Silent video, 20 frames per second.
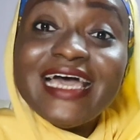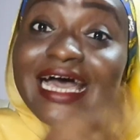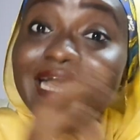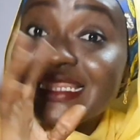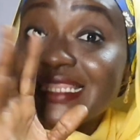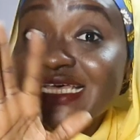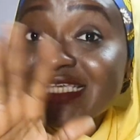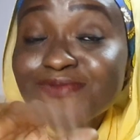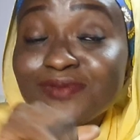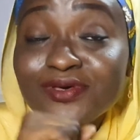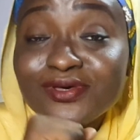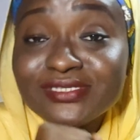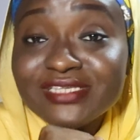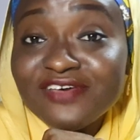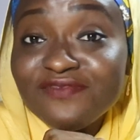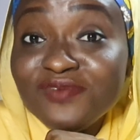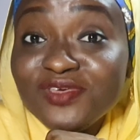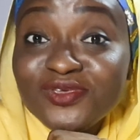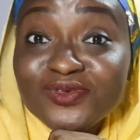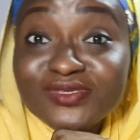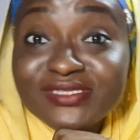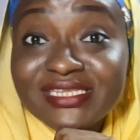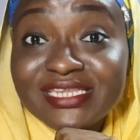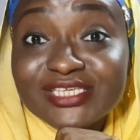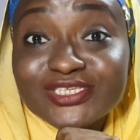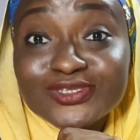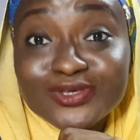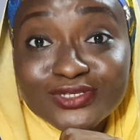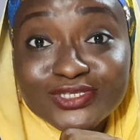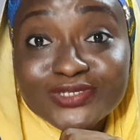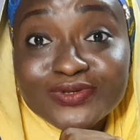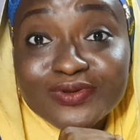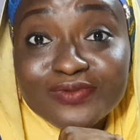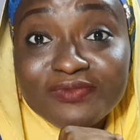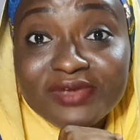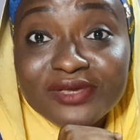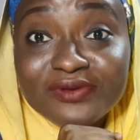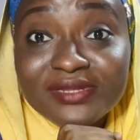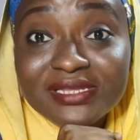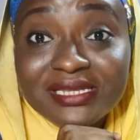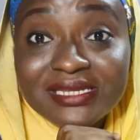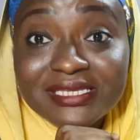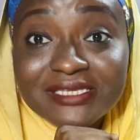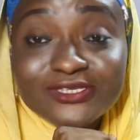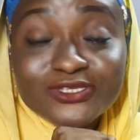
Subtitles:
And that's because I've been using the sunscreen regularly.